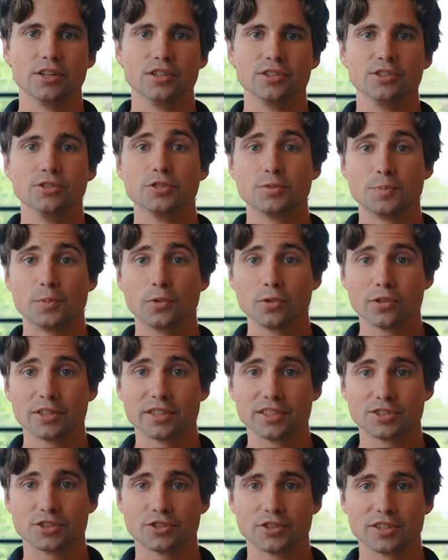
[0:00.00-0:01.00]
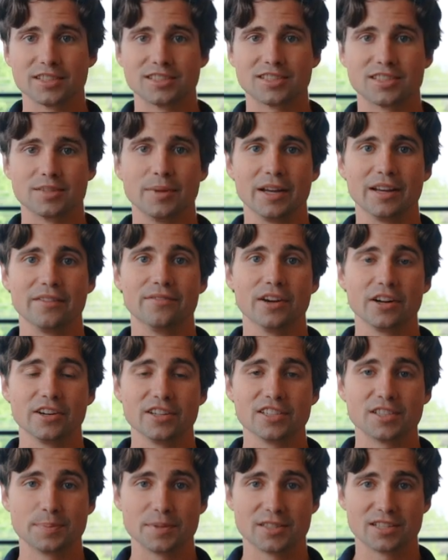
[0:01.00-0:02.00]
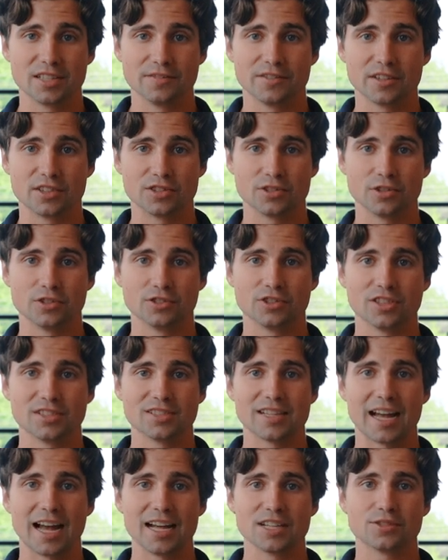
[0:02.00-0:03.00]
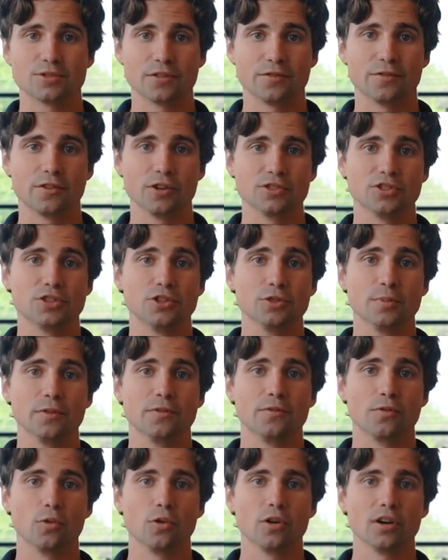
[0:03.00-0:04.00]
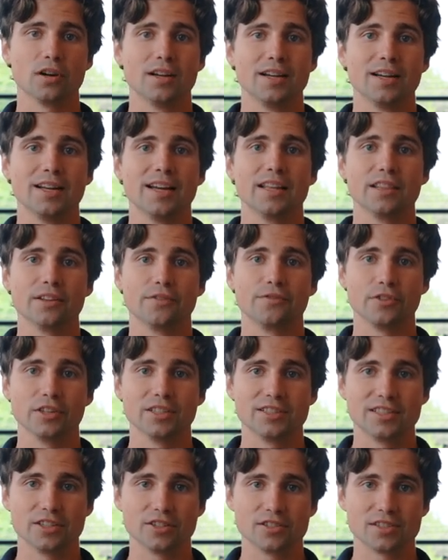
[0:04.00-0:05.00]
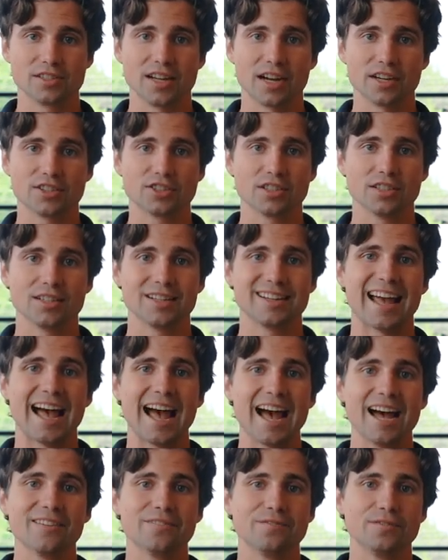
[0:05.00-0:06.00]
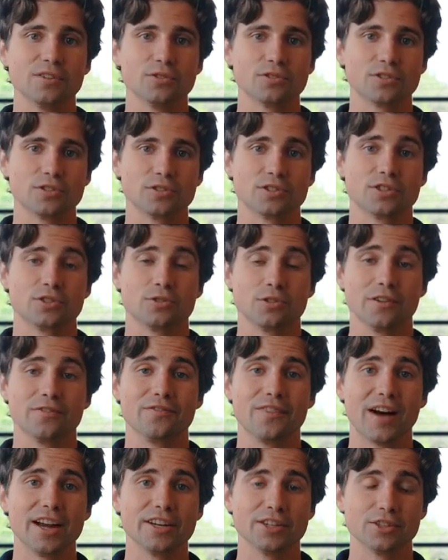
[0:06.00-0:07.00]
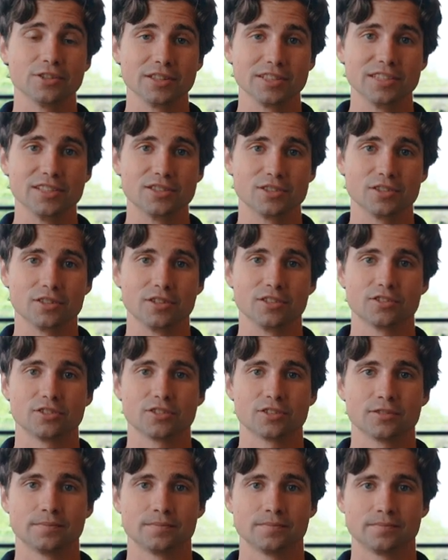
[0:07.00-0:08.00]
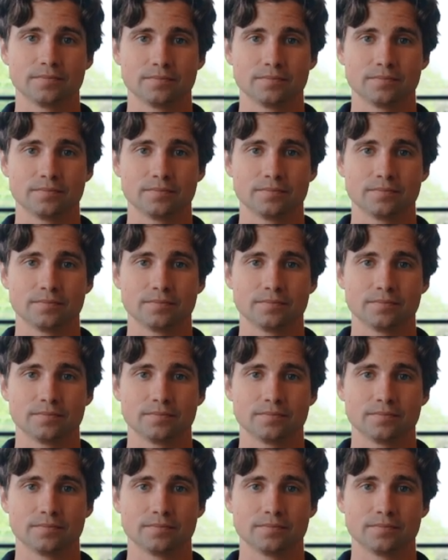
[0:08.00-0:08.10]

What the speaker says: Use Boolean strings to make very specific searches as referred to before in the free tier section, and add filters to refine your lead search.